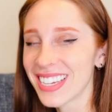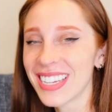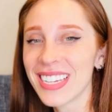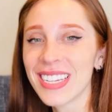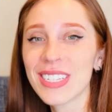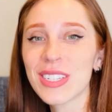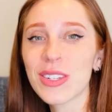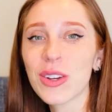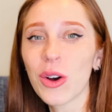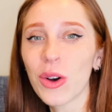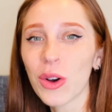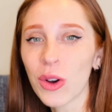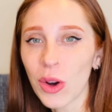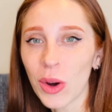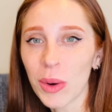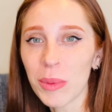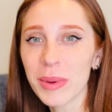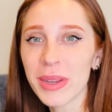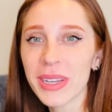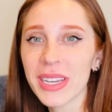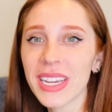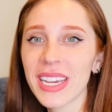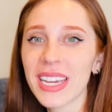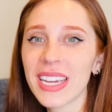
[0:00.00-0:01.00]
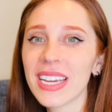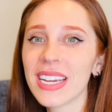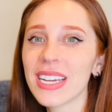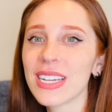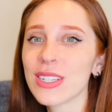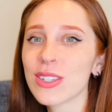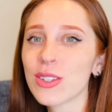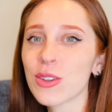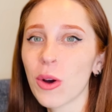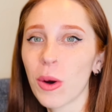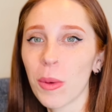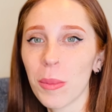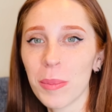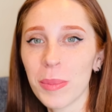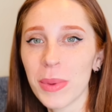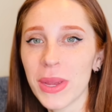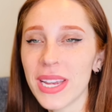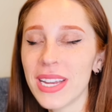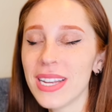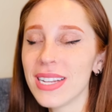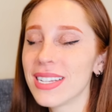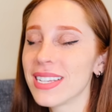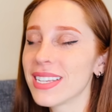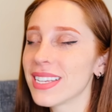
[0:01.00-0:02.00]
It's got comedy, it's got
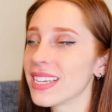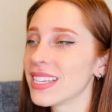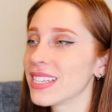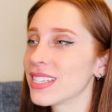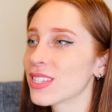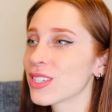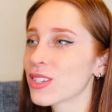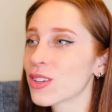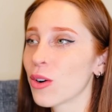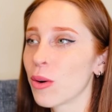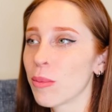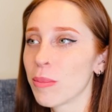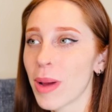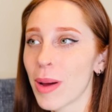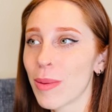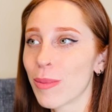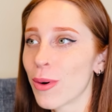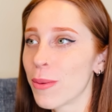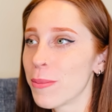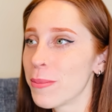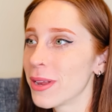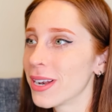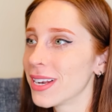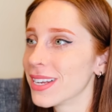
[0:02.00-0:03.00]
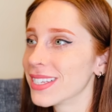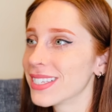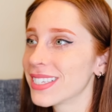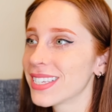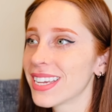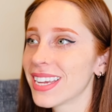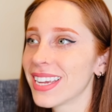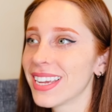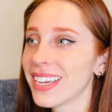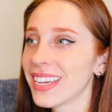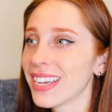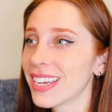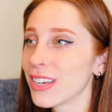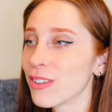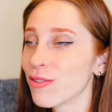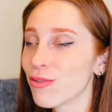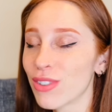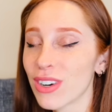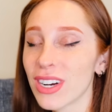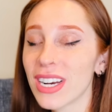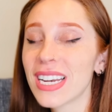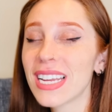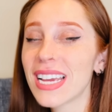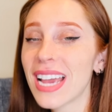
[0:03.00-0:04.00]
beat, it's got memorability. It
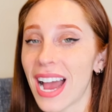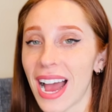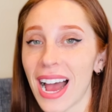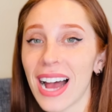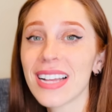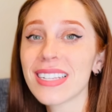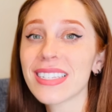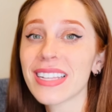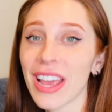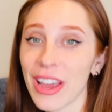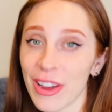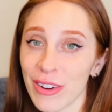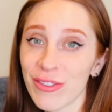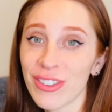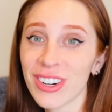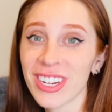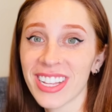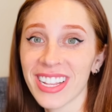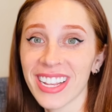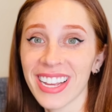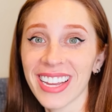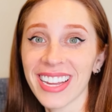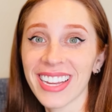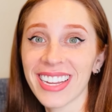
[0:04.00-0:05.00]
really has everything.